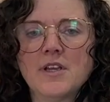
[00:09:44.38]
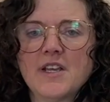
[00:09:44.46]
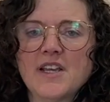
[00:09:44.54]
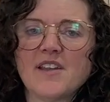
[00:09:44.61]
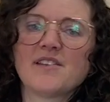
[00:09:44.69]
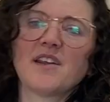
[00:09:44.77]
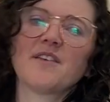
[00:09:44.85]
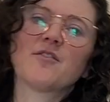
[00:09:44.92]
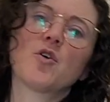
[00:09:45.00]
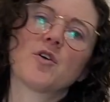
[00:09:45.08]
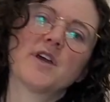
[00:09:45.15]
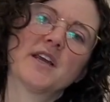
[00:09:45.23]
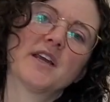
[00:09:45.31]
instead of
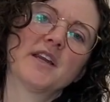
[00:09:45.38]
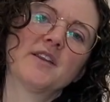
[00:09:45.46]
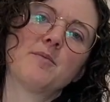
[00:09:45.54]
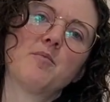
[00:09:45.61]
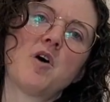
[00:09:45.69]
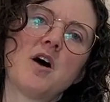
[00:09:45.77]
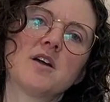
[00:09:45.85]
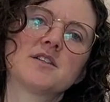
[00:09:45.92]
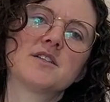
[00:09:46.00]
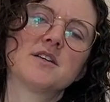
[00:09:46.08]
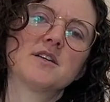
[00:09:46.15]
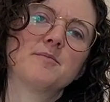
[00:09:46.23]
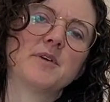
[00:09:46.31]
cooking it in the pot,
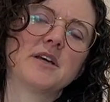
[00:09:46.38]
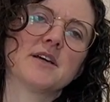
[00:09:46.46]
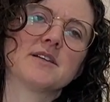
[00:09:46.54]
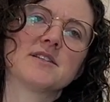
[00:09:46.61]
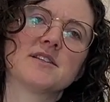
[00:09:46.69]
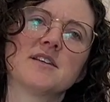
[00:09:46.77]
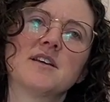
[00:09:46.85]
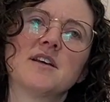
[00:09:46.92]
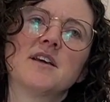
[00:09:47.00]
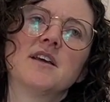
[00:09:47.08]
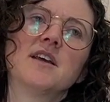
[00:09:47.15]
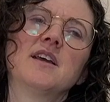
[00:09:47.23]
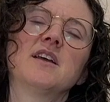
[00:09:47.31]
because
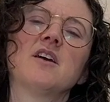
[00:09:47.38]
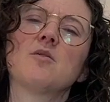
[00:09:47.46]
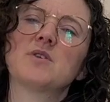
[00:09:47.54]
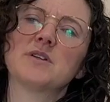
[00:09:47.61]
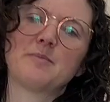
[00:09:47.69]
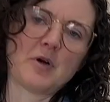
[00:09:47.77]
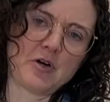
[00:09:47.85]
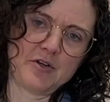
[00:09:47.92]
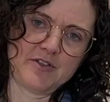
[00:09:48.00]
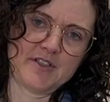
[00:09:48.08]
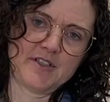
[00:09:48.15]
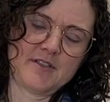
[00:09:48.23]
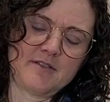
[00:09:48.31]
it always
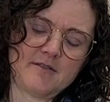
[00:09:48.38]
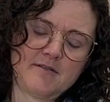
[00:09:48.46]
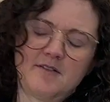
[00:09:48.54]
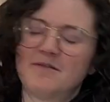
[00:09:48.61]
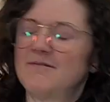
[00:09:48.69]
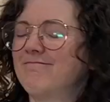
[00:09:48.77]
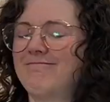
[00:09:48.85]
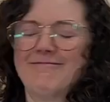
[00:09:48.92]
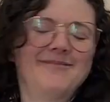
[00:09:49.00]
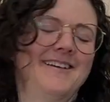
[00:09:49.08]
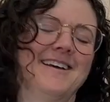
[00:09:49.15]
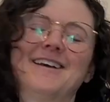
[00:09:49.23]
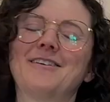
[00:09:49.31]
burns.
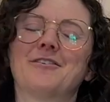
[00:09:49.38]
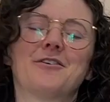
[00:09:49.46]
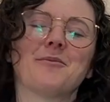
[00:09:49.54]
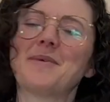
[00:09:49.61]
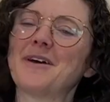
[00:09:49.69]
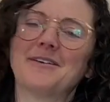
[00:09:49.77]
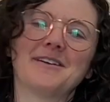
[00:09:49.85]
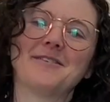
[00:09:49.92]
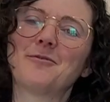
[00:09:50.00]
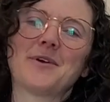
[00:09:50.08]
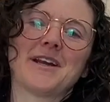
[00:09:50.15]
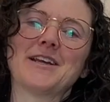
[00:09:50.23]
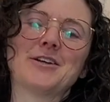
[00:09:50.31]
I don't know
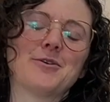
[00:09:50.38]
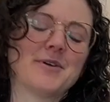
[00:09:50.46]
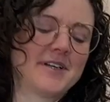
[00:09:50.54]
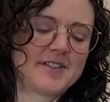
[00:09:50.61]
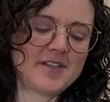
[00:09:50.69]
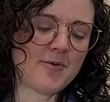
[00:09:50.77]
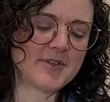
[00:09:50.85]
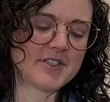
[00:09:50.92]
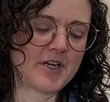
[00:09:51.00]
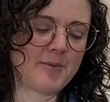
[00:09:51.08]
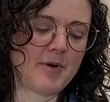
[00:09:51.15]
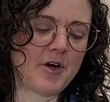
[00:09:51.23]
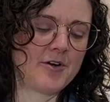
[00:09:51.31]
what I do, it's always going
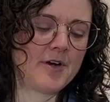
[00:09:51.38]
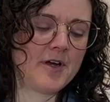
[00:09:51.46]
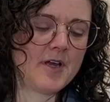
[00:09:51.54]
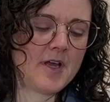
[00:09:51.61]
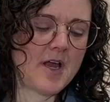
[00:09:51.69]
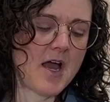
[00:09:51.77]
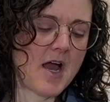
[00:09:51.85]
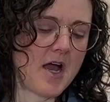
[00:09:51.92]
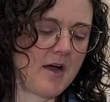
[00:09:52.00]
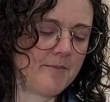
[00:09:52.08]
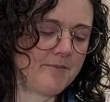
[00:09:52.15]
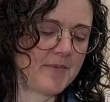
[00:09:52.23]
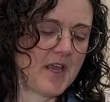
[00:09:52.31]
to burn.
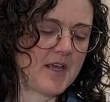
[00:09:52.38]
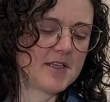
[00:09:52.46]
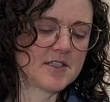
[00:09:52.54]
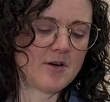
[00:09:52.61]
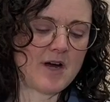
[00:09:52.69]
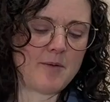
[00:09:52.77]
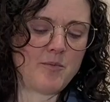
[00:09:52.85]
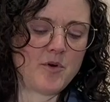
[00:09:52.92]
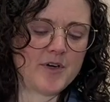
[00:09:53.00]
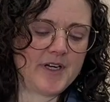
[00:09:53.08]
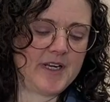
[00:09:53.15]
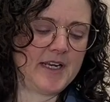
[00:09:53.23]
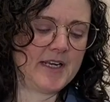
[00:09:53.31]
So I'll put
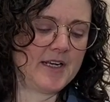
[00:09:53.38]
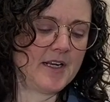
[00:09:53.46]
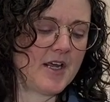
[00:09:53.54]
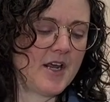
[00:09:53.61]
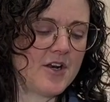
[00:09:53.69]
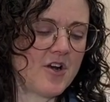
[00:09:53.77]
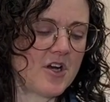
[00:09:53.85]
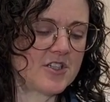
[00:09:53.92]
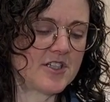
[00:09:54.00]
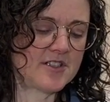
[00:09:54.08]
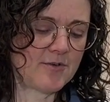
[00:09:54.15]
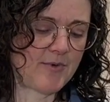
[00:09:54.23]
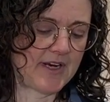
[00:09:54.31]
it in not
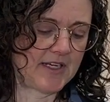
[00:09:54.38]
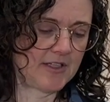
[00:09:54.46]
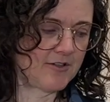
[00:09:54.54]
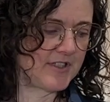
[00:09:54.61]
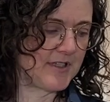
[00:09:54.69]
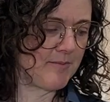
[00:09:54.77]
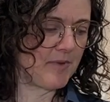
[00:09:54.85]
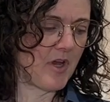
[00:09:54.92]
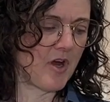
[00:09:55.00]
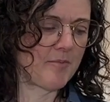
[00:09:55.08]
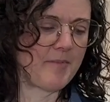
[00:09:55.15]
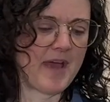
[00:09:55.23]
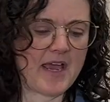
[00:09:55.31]
just a regular
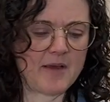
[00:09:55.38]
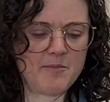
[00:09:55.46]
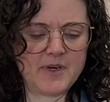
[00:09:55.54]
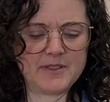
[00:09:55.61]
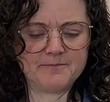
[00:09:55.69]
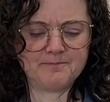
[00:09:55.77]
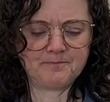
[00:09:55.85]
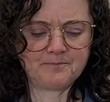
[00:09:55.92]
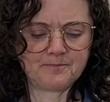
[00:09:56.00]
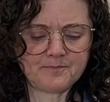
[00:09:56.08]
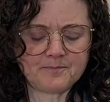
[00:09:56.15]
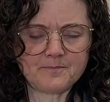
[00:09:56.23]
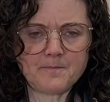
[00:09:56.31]
Ziploc bag, but
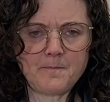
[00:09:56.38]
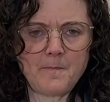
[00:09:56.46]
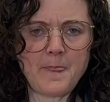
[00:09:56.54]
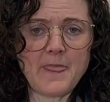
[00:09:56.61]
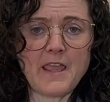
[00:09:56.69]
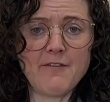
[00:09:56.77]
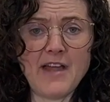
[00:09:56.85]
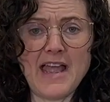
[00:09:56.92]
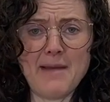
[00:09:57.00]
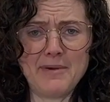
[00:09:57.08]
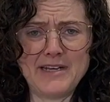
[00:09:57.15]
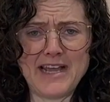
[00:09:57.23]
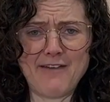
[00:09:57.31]
if I
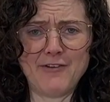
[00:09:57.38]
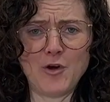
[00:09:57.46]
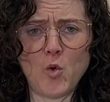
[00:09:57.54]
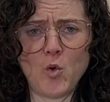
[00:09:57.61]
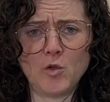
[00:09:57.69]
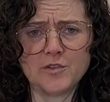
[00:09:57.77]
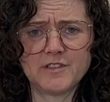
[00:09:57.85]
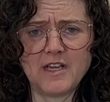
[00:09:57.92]
happen to have an old